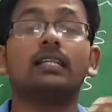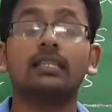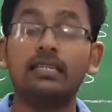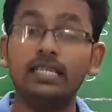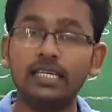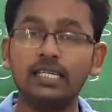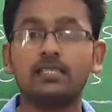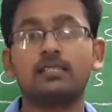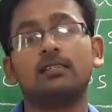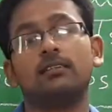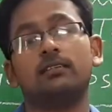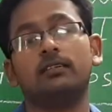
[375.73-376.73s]
This
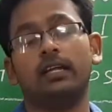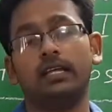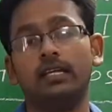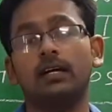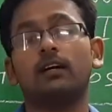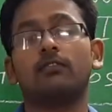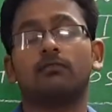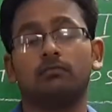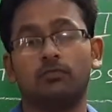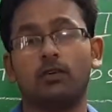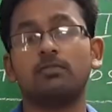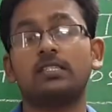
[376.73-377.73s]
year
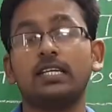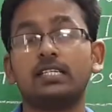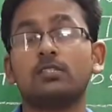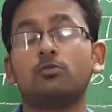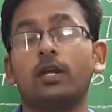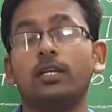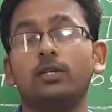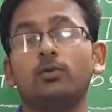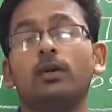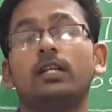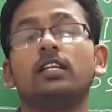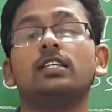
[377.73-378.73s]
from
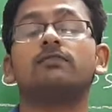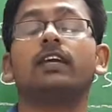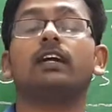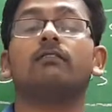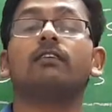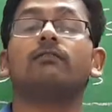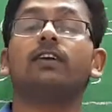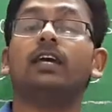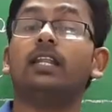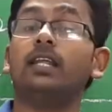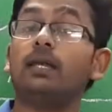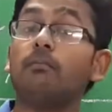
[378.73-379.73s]
622 it is become a
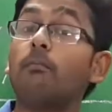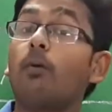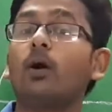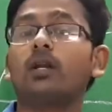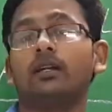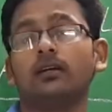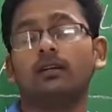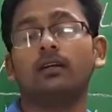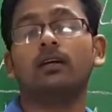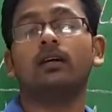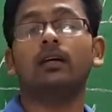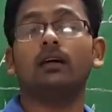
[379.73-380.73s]
very important
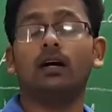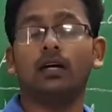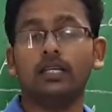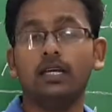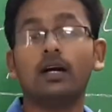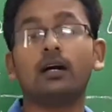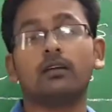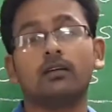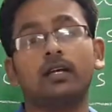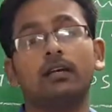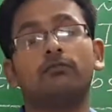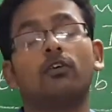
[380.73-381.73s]
year
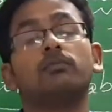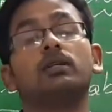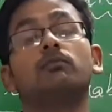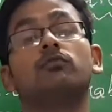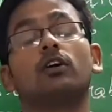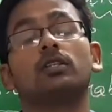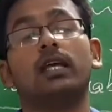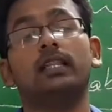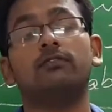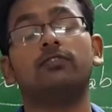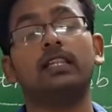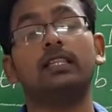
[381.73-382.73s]

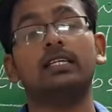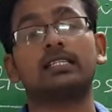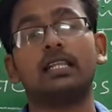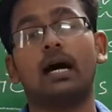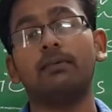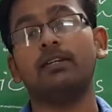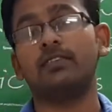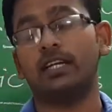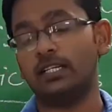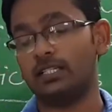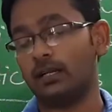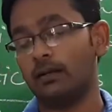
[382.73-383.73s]
in the Islamic
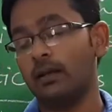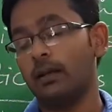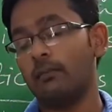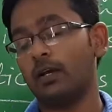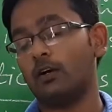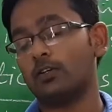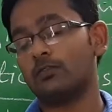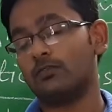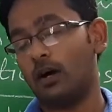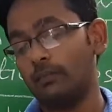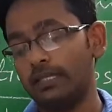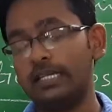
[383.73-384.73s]
tradition, because
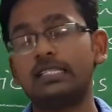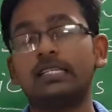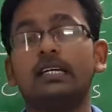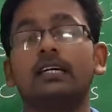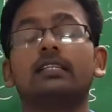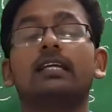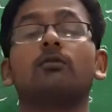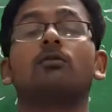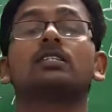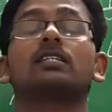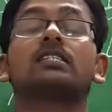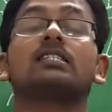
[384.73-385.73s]
from this year there
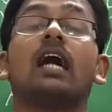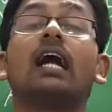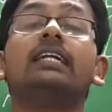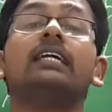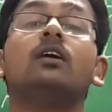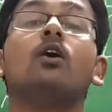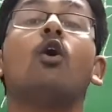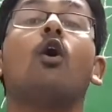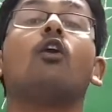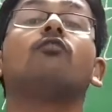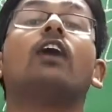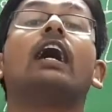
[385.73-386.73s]
was a starting
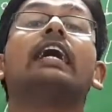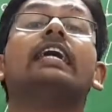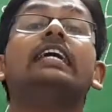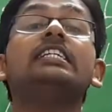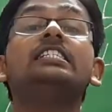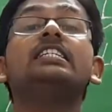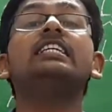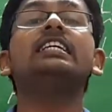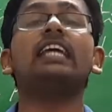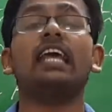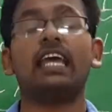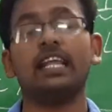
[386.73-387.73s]
of a
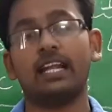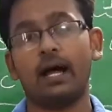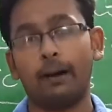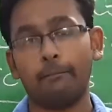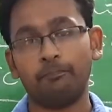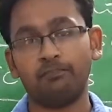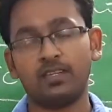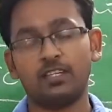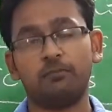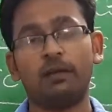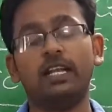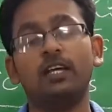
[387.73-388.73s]
Hijri Era.
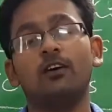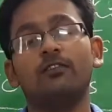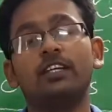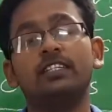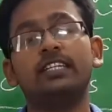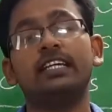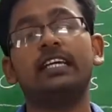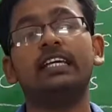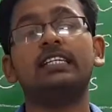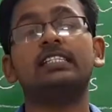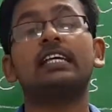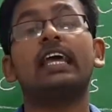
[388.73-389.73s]
Spelling of
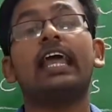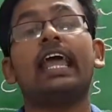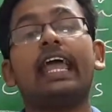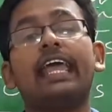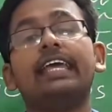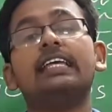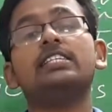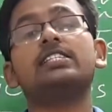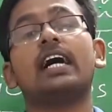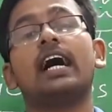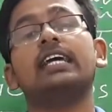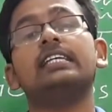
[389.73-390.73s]
Hijri is
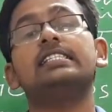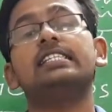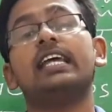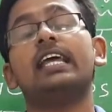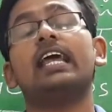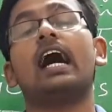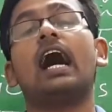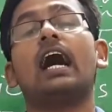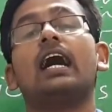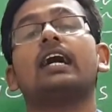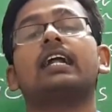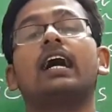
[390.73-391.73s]
Hijria,
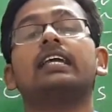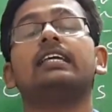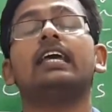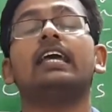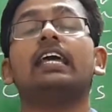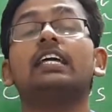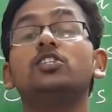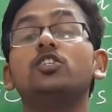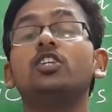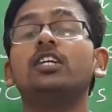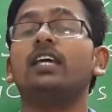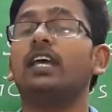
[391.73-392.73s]

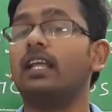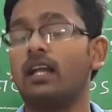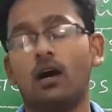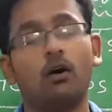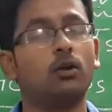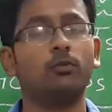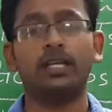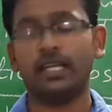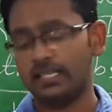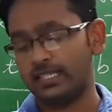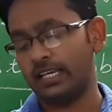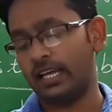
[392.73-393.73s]
Hijri Era, or we
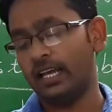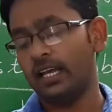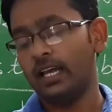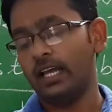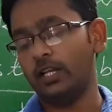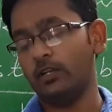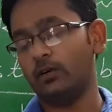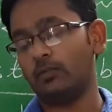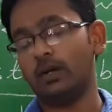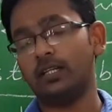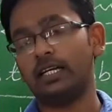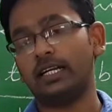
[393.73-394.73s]
can say
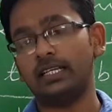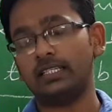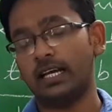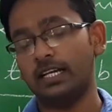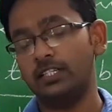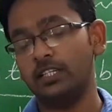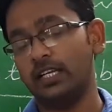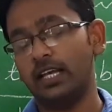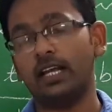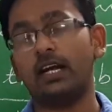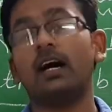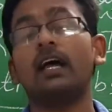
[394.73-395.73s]
that is Hijri
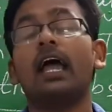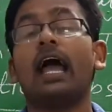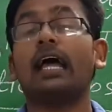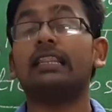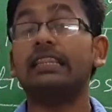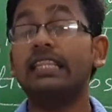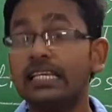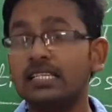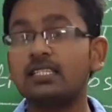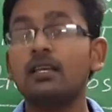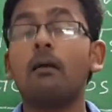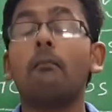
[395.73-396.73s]
Era, and
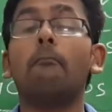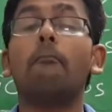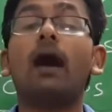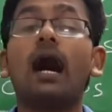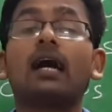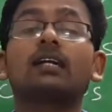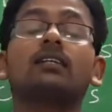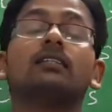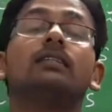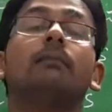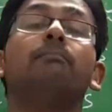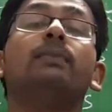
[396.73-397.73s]
this
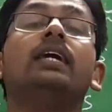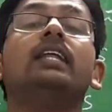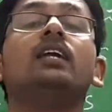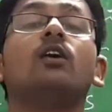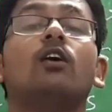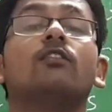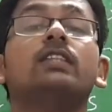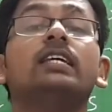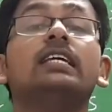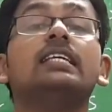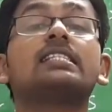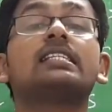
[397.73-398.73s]
marked the beginning of the
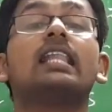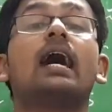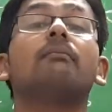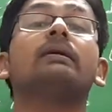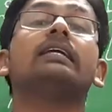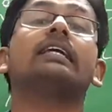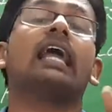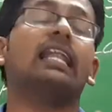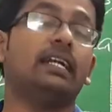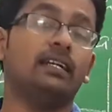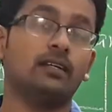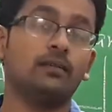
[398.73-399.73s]
Islamic
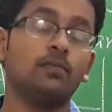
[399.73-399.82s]
calendar.